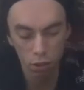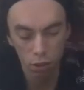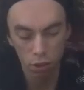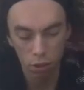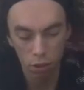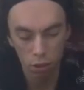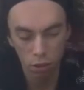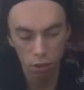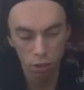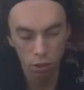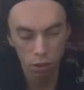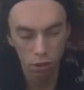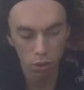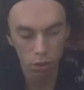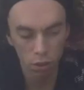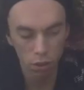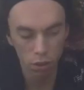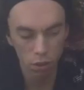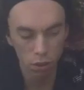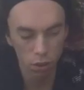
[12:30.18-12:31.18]

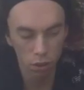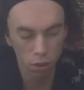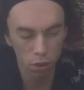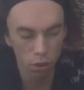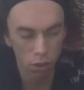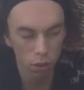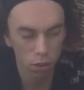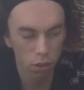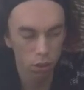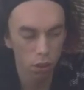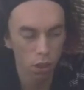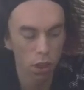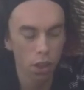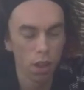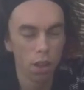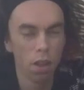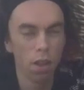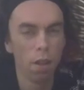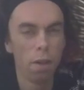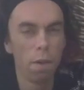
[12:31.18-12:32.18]

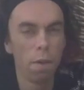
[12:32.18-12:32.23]
Nothing is said.